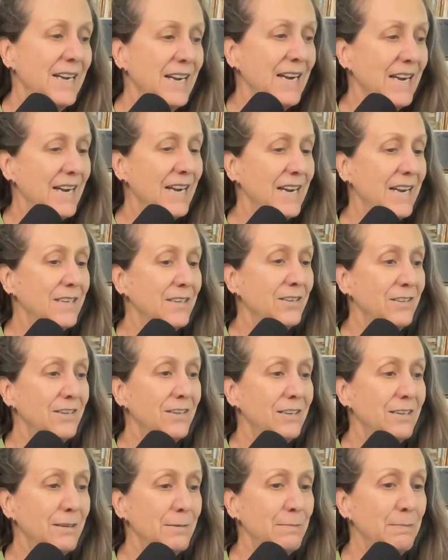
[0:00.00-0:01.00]
And
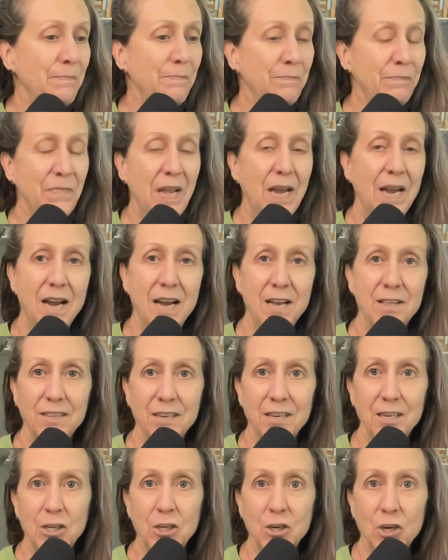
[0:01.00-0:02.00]
I
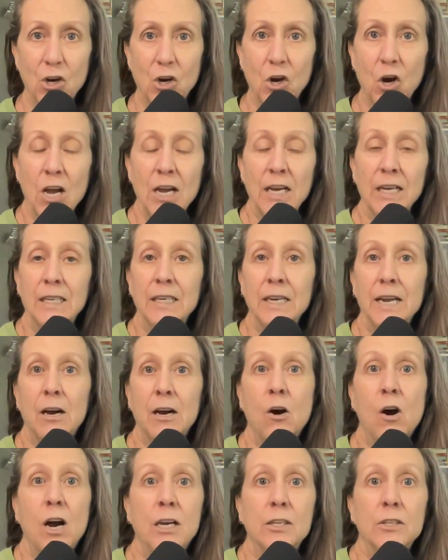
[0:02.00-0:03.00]
thank y'all.
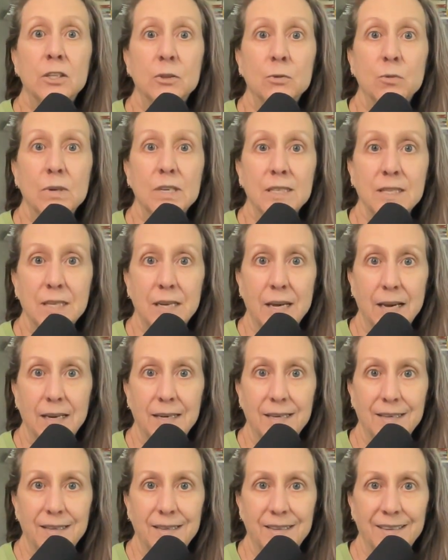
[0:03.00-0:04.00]
Now, I do want to
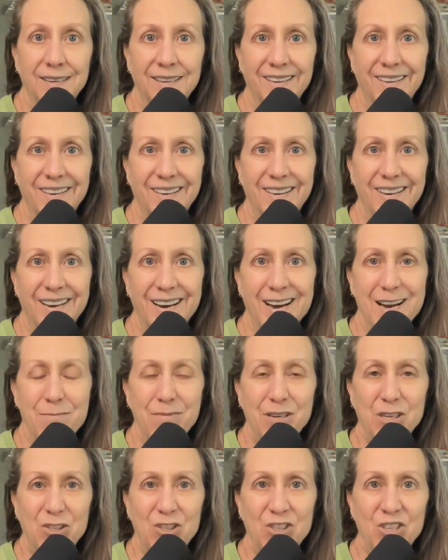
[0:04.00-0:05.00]
say I'm
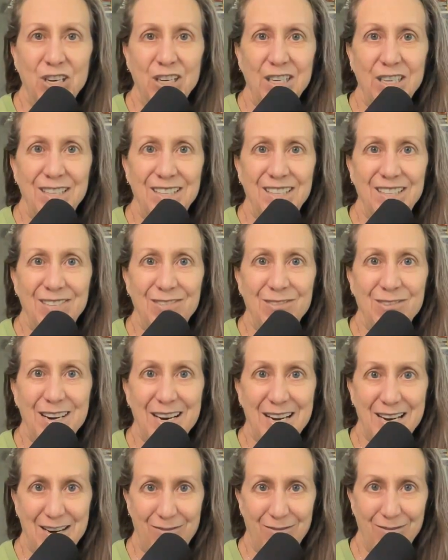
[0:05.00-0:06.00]
excited to
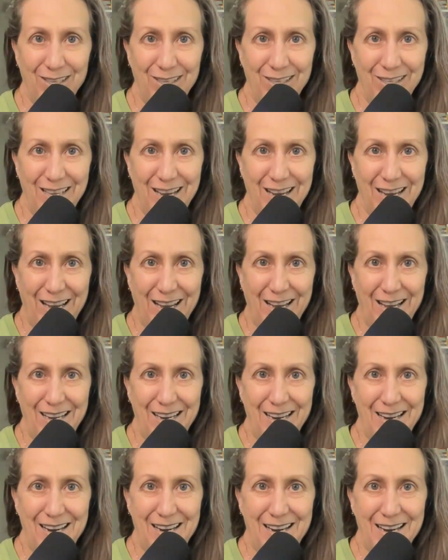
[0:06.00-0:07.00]
announce that
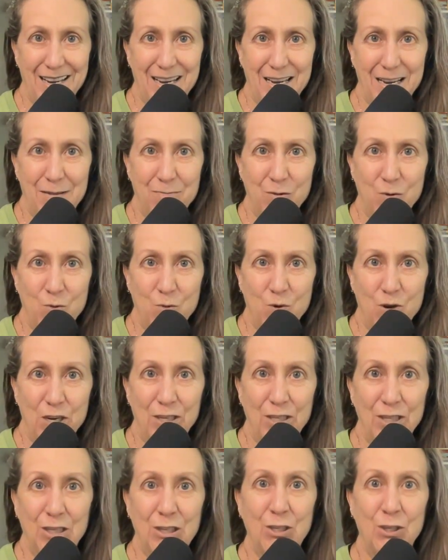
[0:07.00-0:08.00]
I am
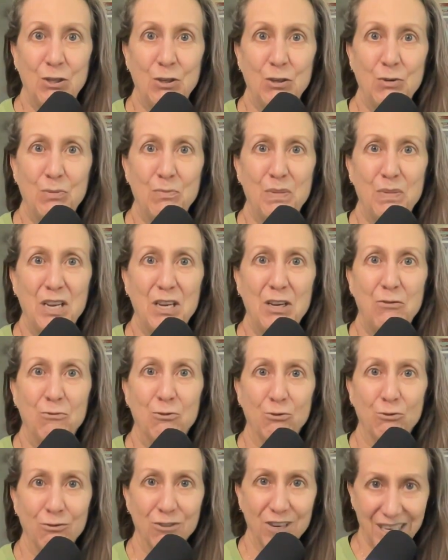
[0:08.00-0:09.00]
going to be
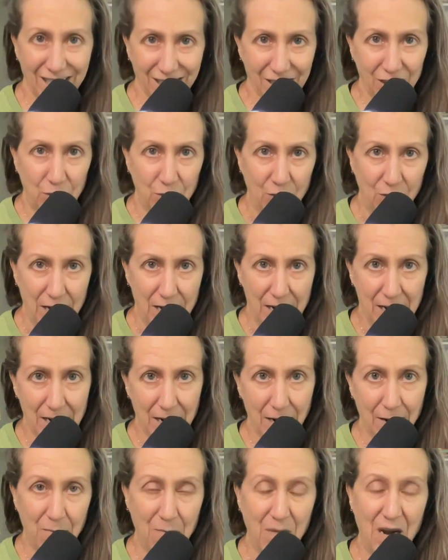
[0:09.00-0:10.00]
redoing
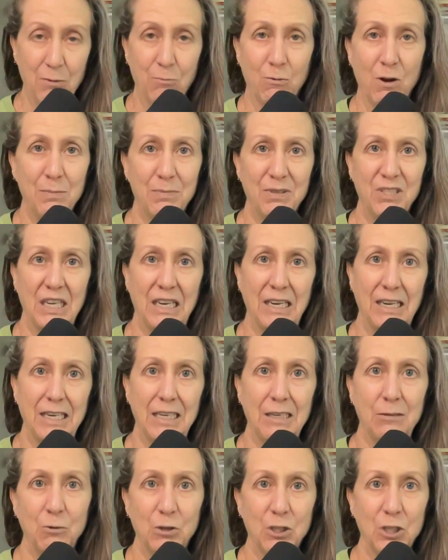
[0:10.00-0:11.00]
my
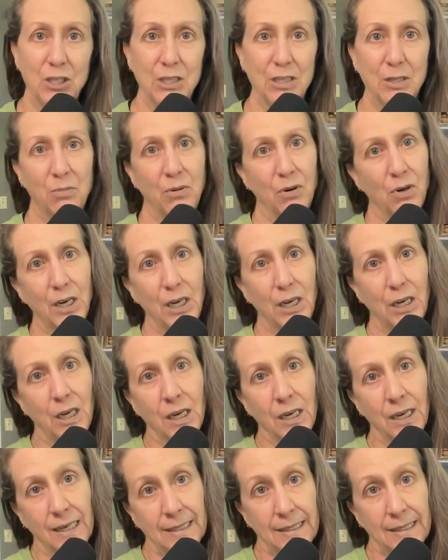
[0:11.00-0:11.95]
website, which is pretty